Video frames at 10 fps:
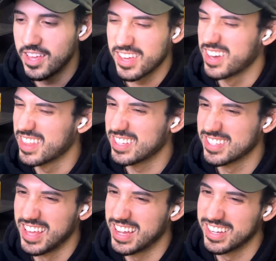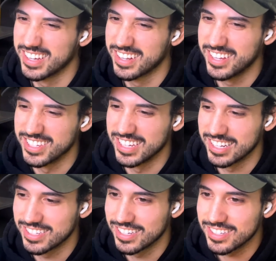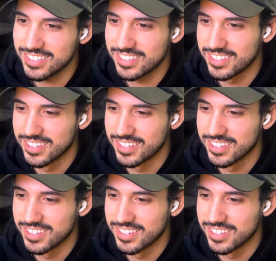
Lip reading: that's like, doesn't exist.